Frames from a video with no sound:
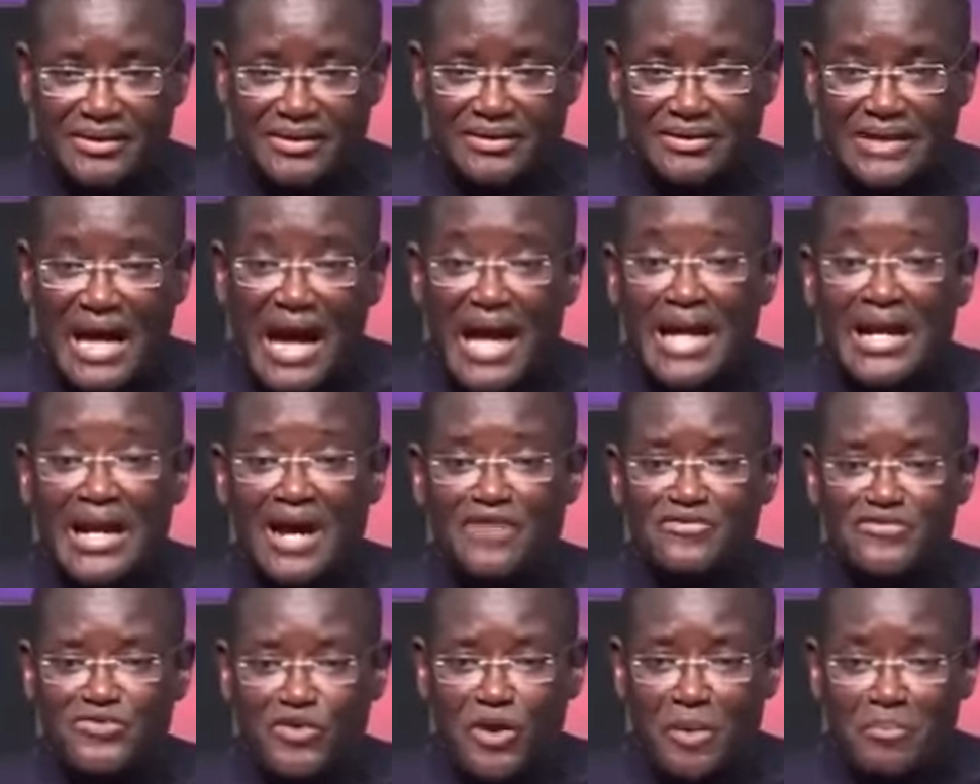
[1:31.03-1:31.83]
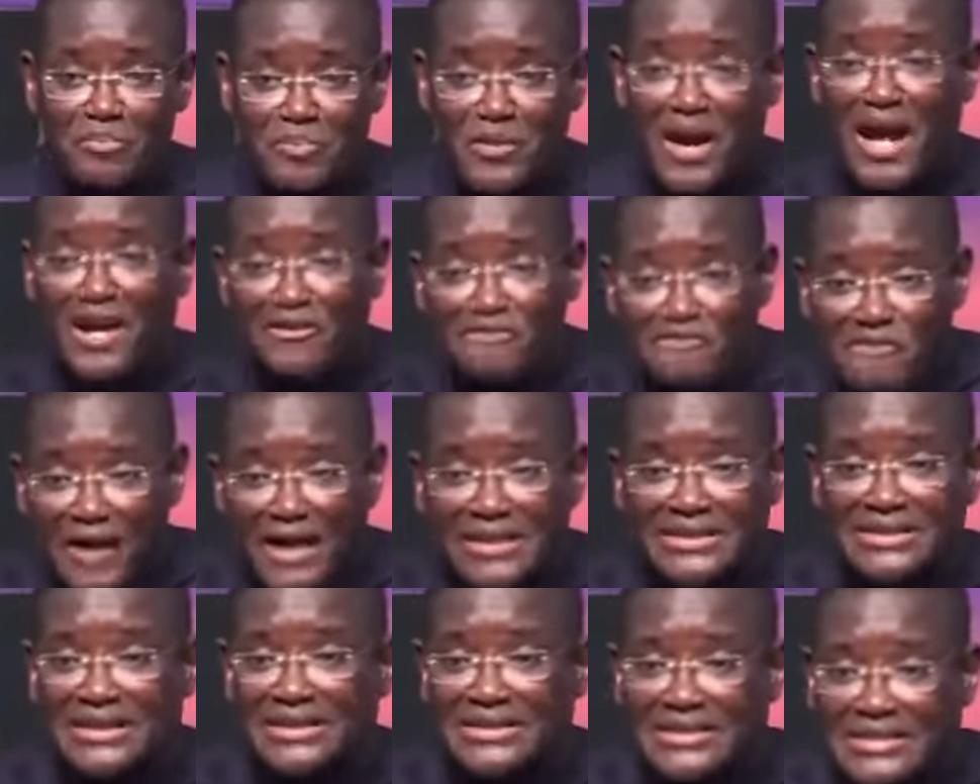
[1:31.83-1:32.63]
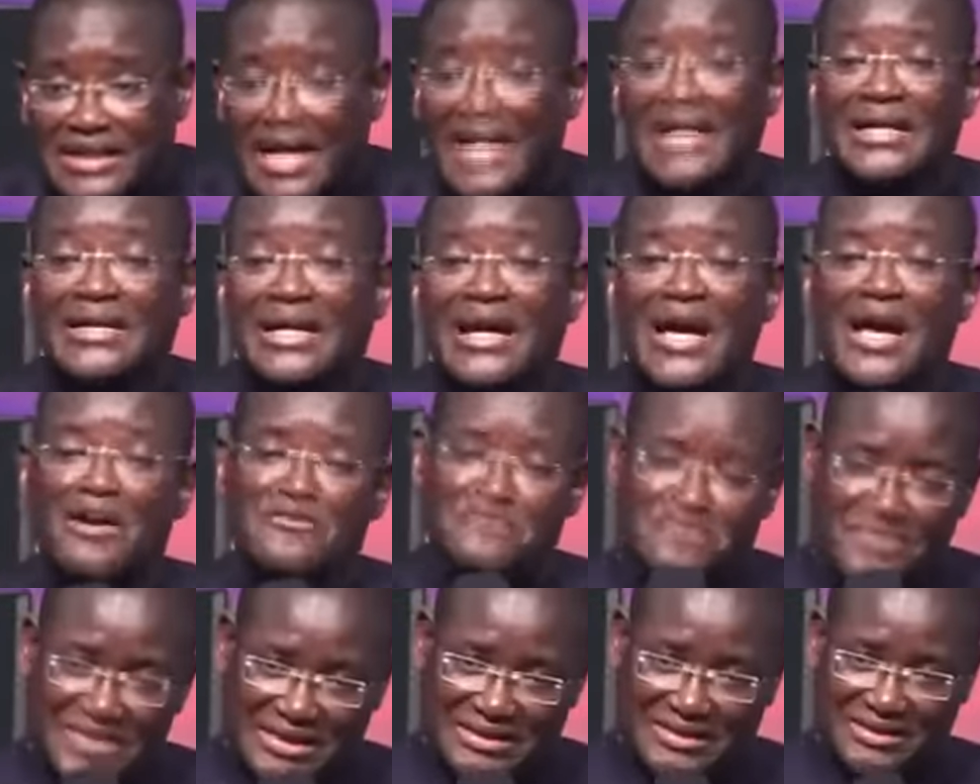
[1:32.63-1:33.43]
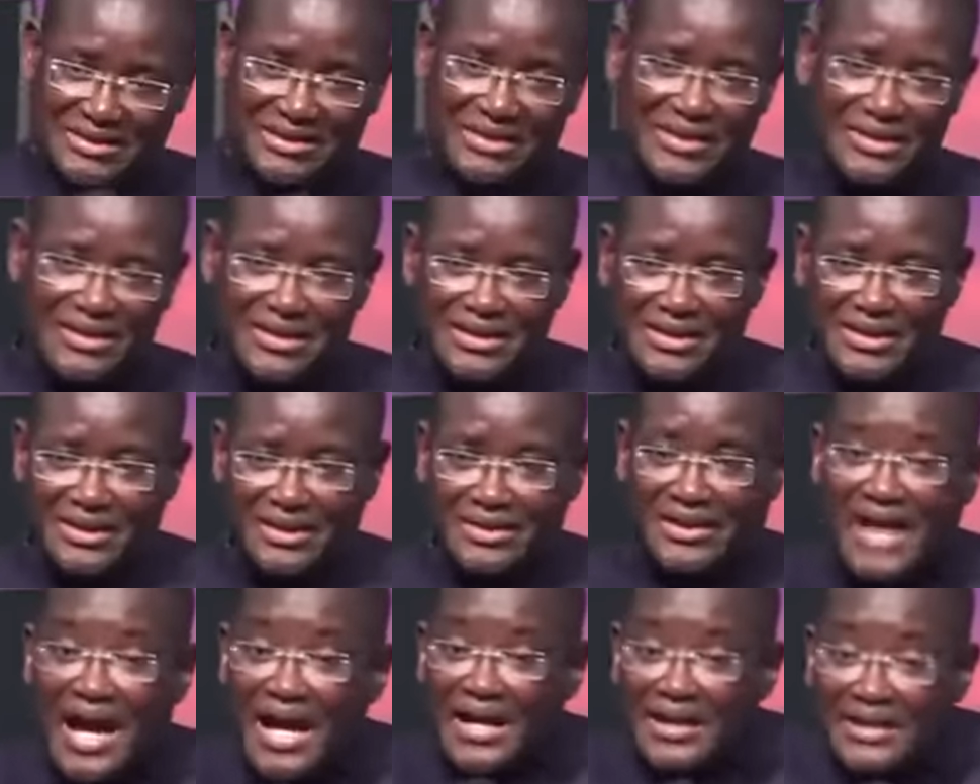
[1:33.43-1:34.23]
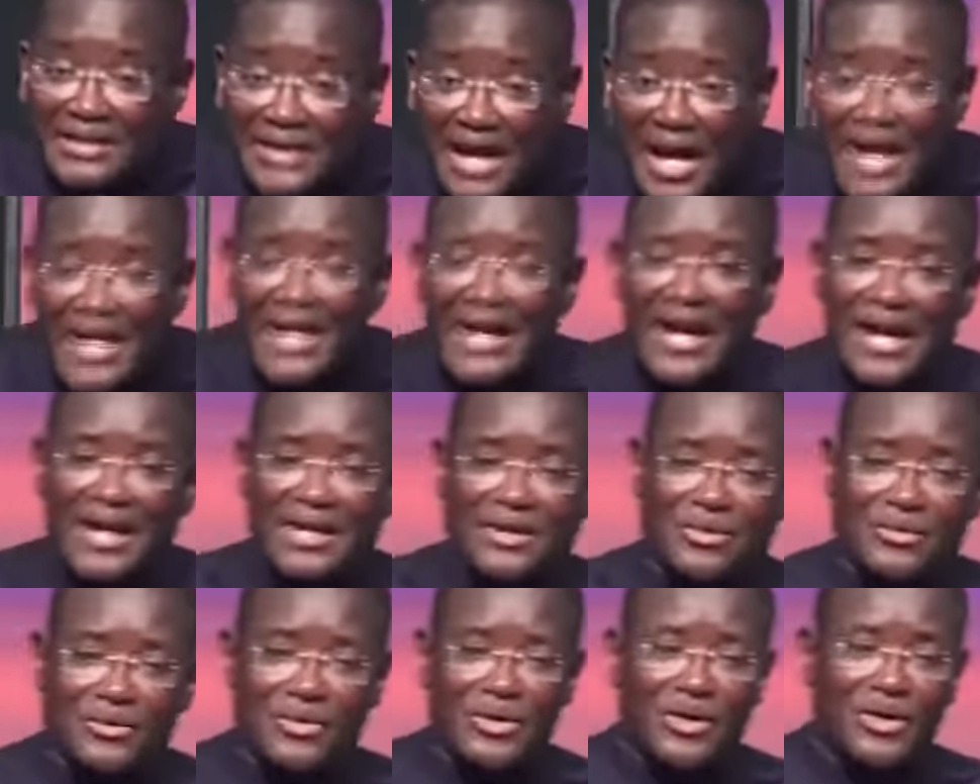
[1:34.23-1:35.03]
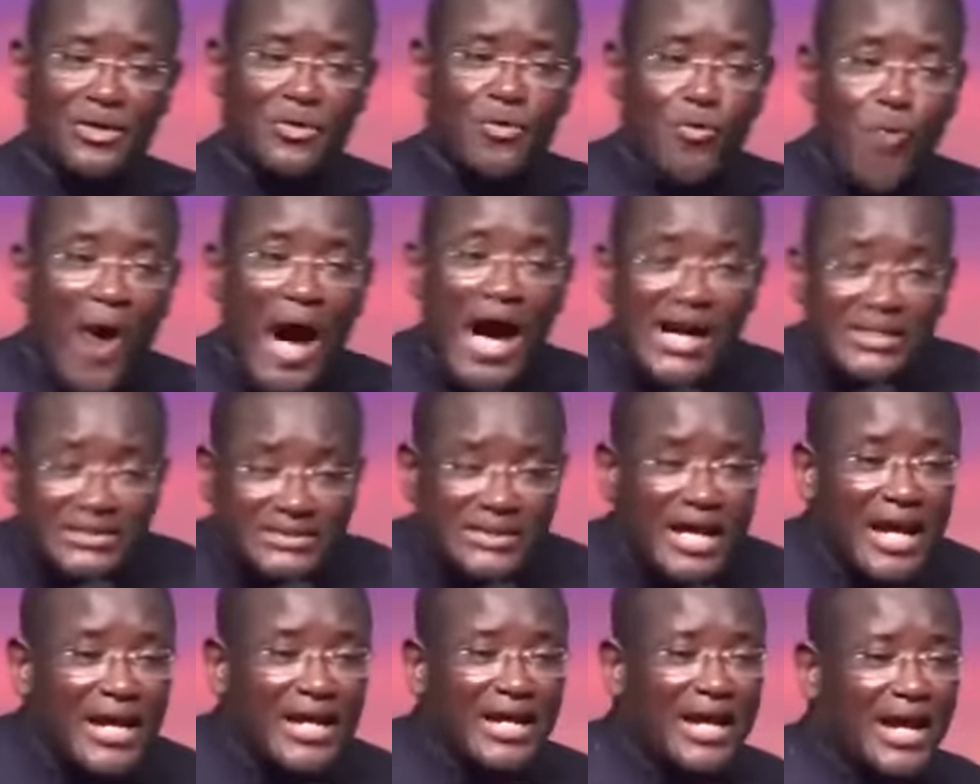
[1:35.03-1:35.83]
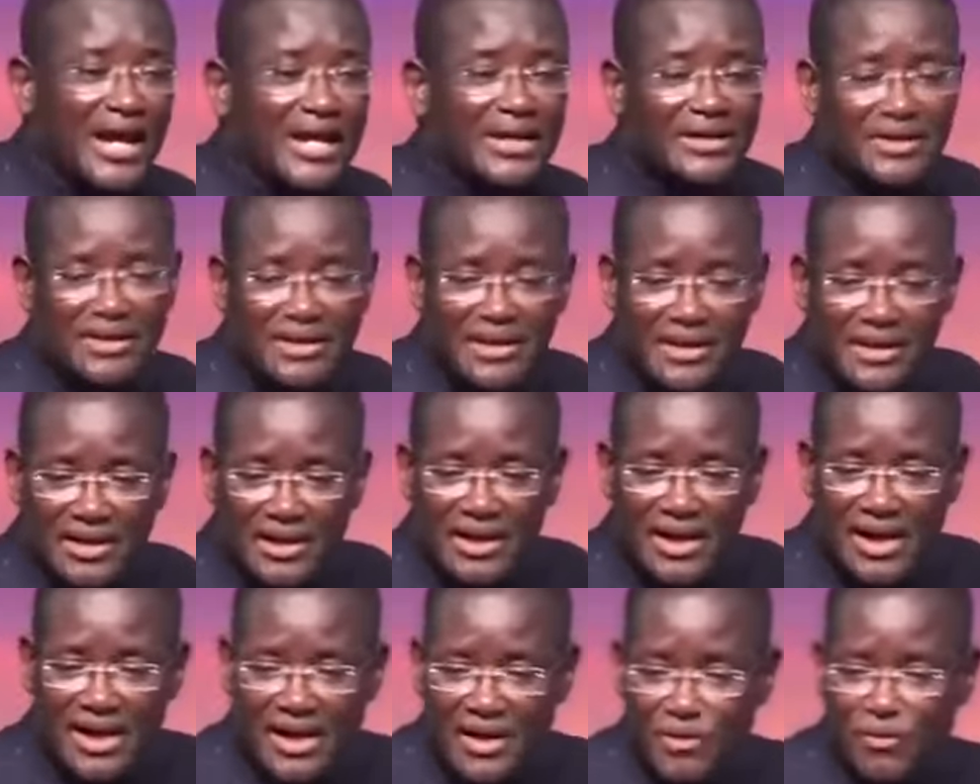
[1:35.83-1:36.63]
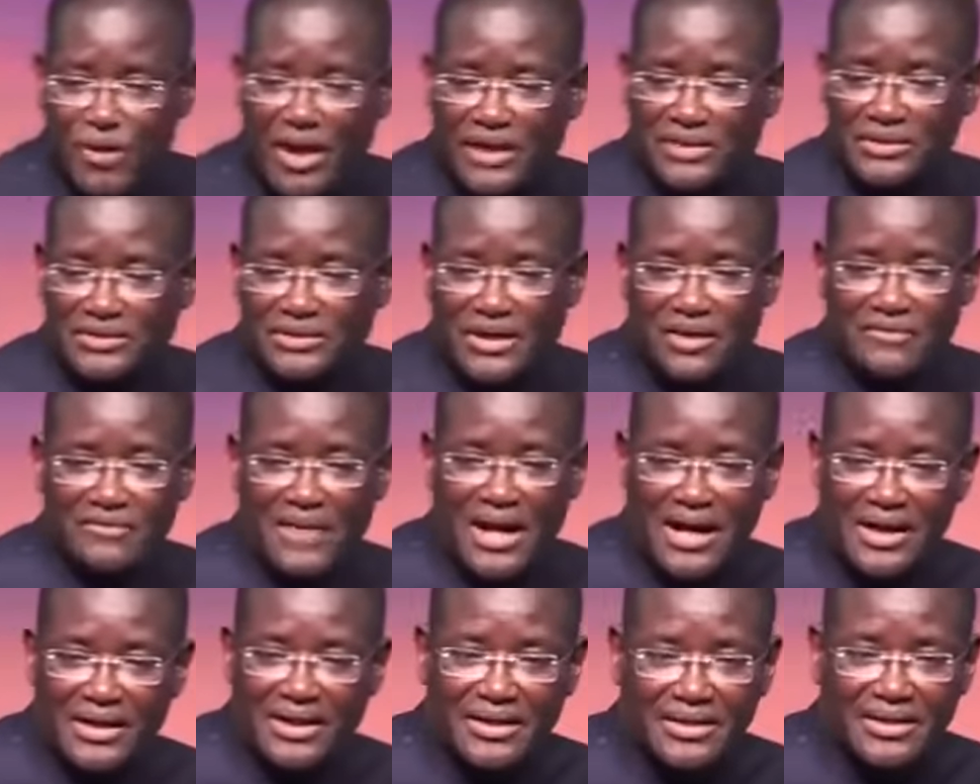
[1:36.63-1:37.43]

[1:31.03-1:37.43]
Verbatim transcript: Ghana for breakfast is kenkey and fish, kenkey and waakye and whatever.